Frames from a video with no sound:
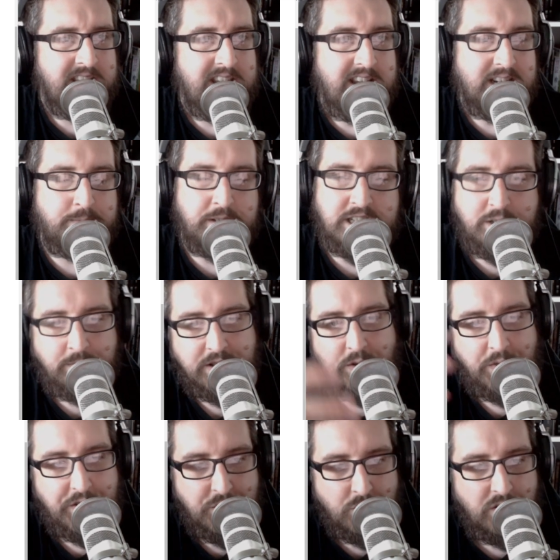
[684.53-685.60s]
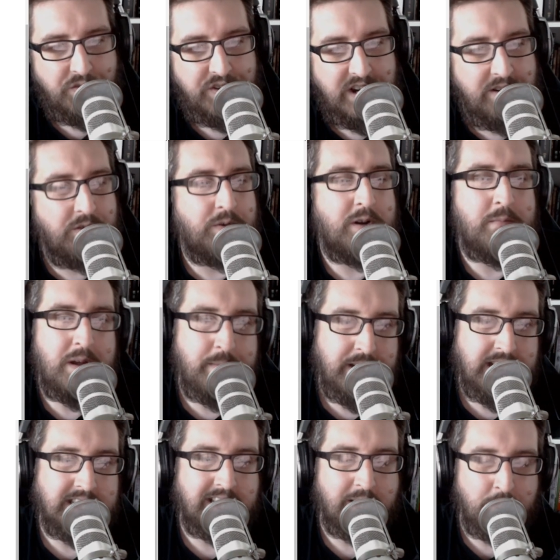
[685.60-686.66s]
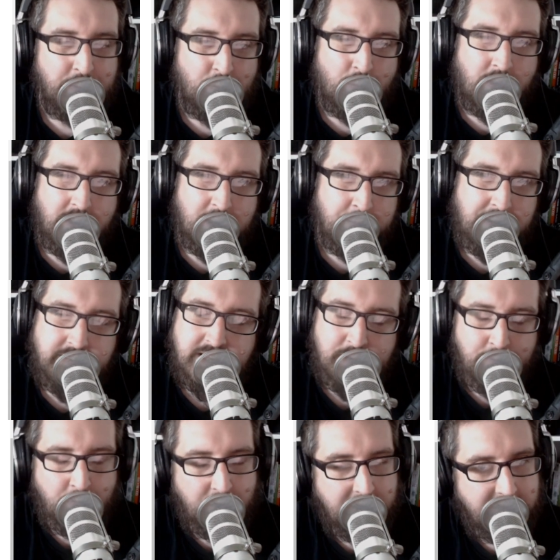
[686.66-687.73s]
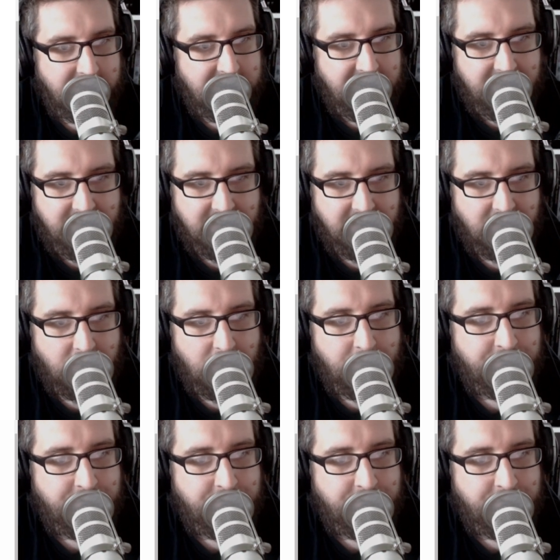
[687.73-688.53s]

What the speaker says: Especially with all the dwarves there as well. Maybe he's a little bit worried about them. We'll get to that in a second as well.